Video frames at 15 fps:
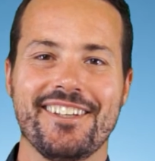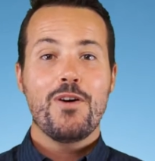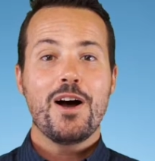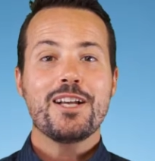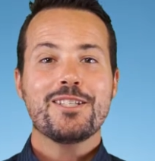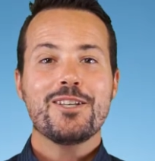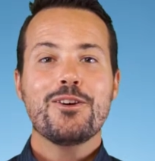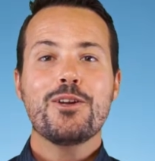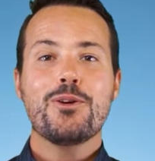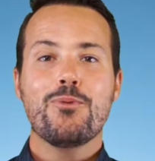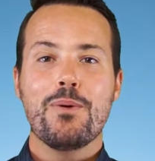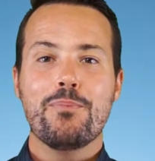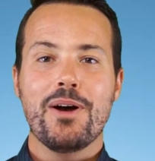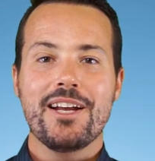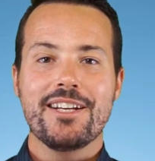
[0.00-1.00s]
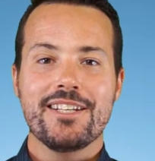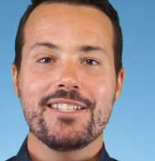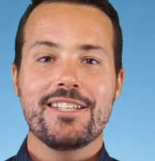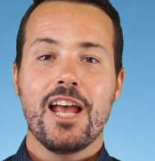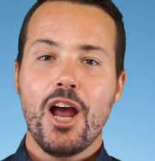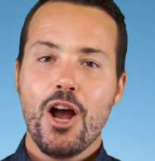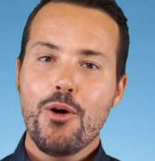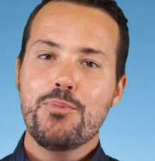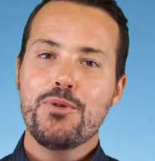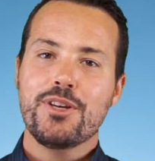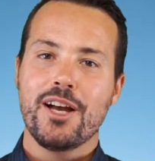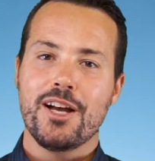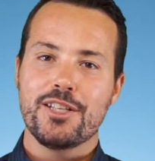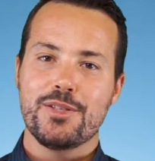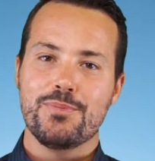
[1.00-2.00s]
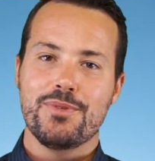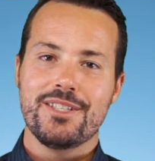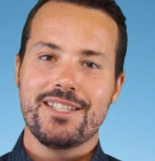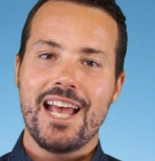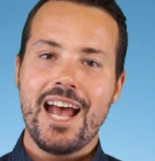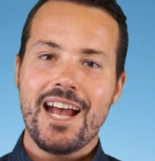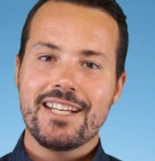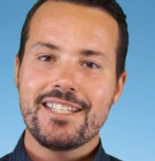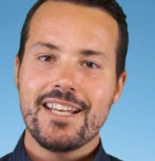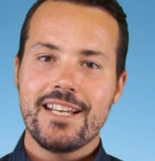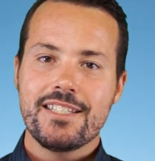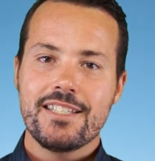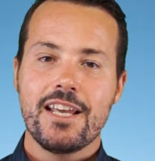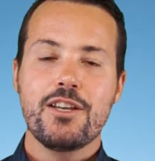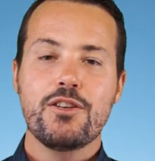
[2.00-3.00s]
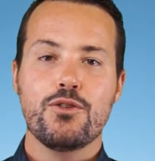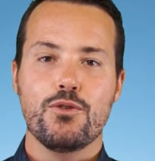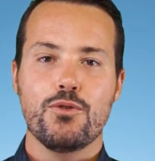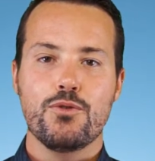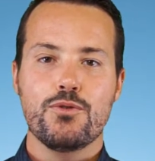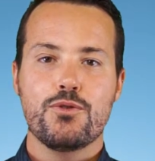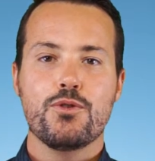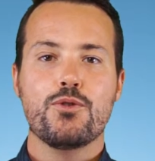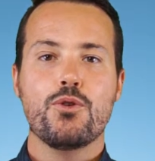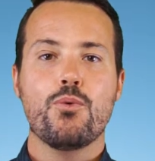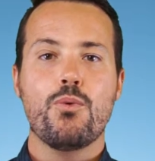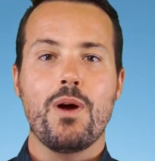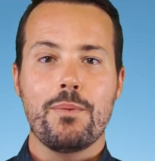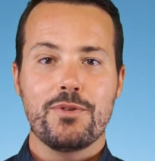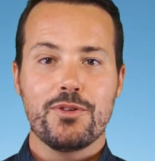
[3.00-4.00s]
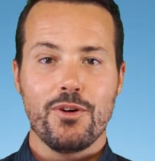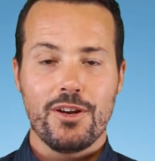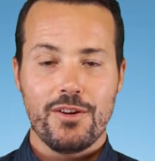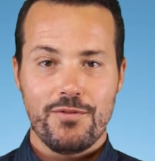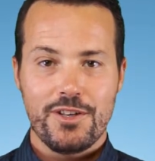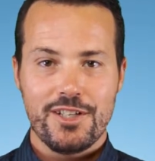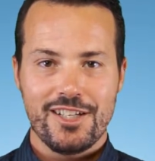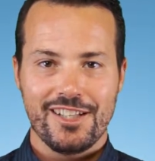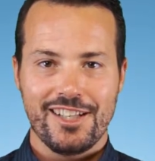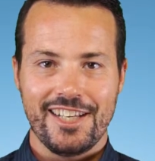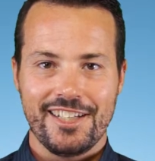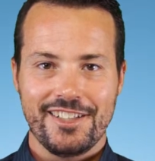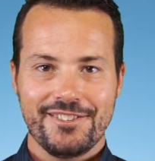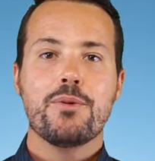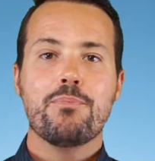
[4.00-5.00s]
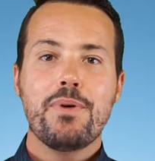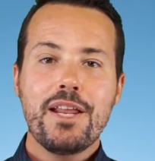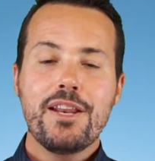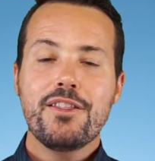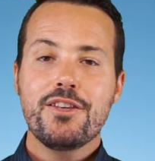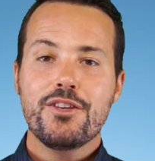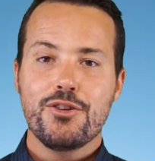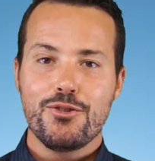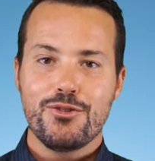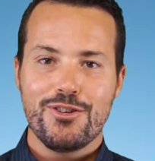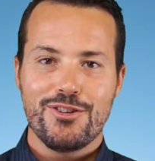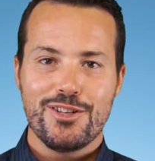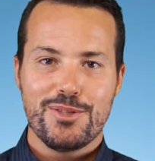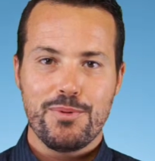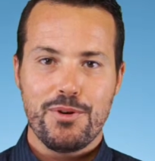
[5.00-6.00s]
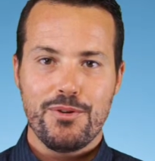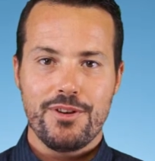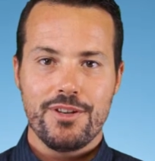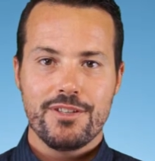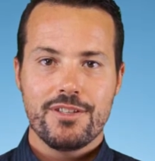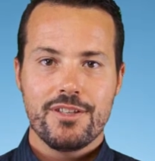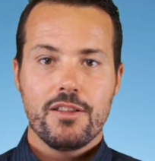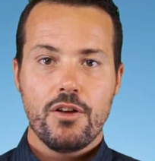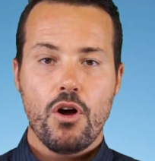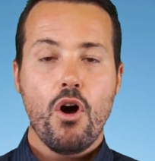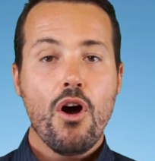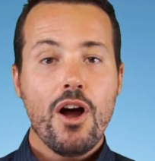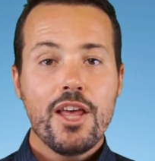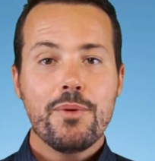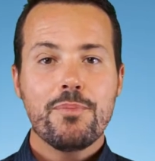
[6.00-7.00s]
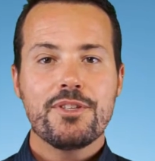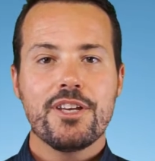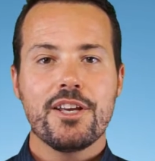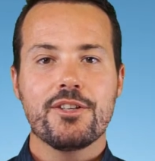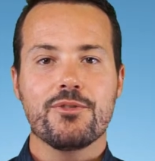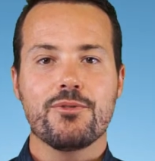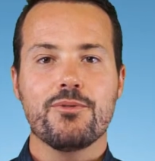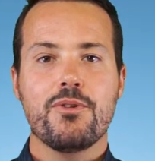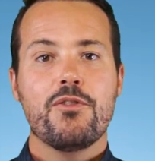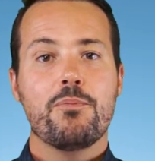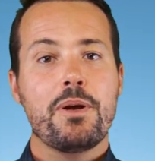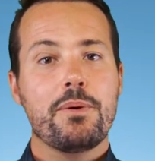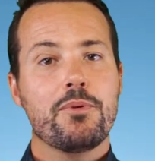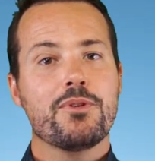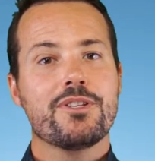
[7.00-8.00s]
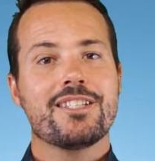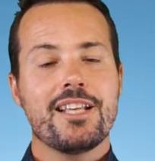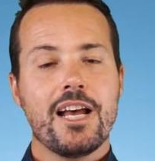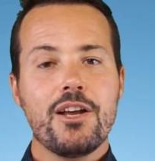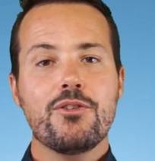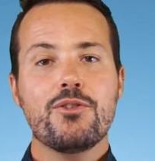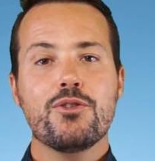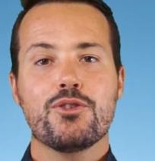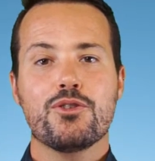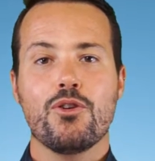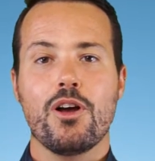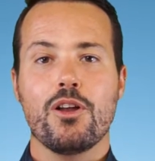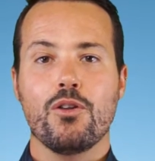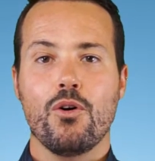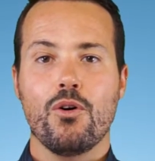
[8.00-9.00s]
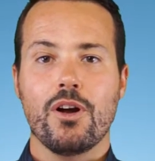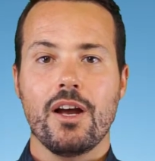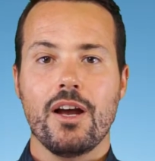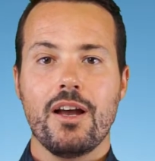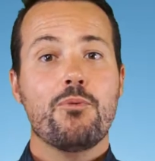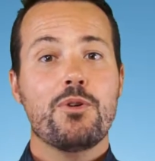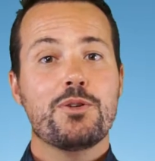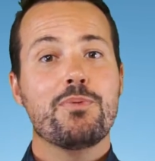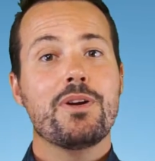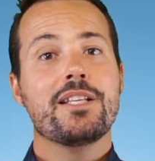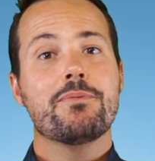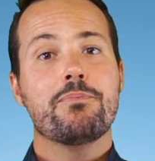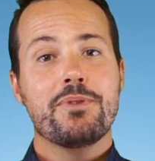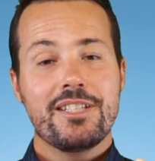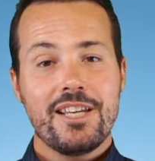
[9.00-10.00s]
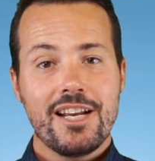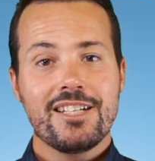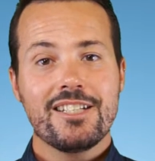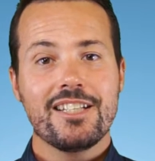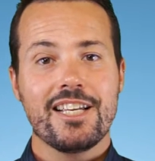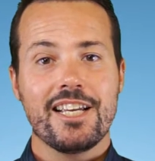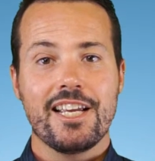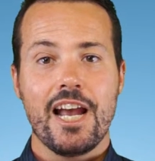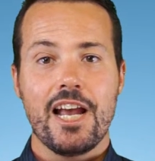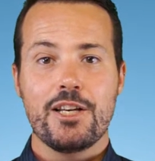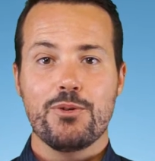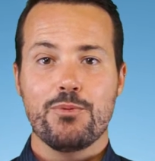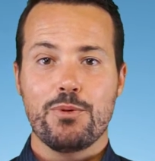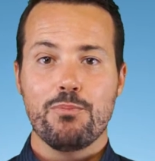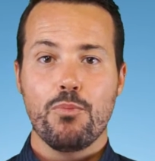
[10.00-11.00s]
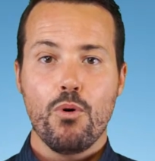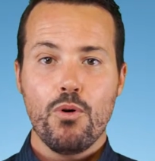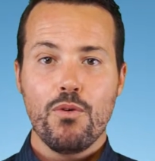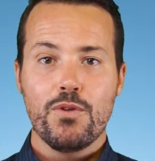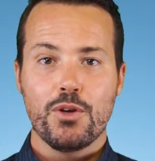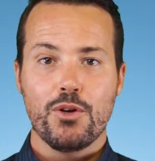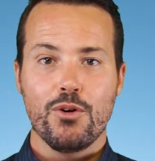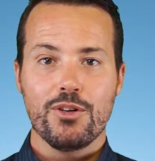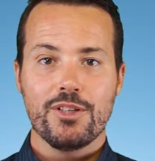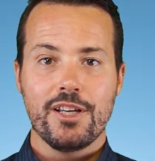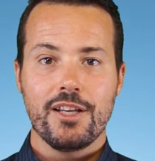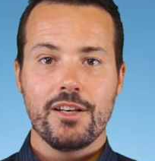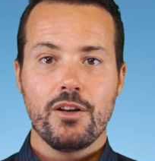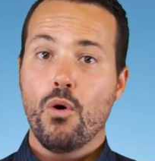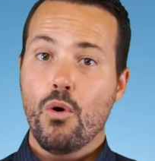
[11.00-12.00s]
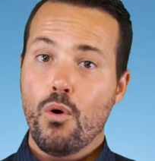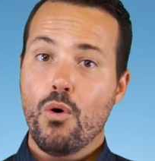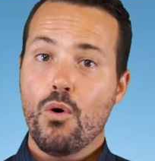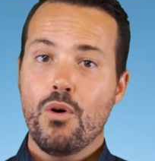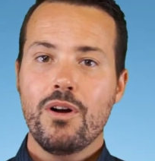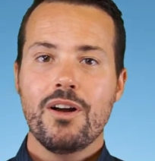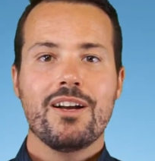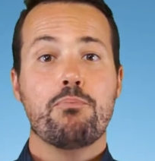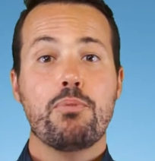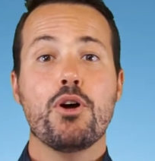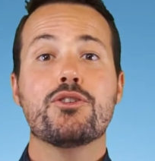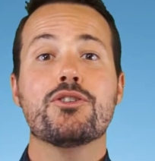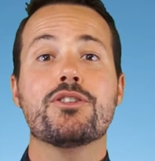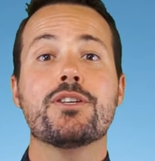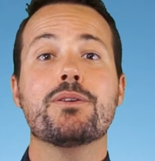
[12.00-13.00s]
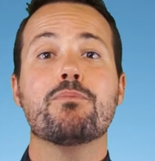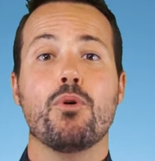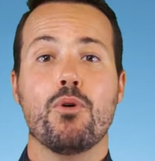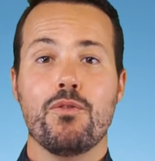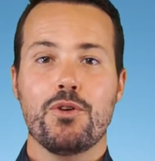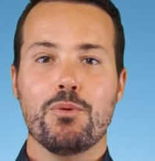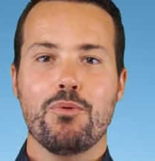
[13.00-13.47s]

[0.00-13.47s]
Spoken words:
Fast loading web pages help your customers access and use your website efficiently. The better the user experience, the higher the potential for people to stay on your site longer, which means potentially engaging with more of your content or purchasing more of your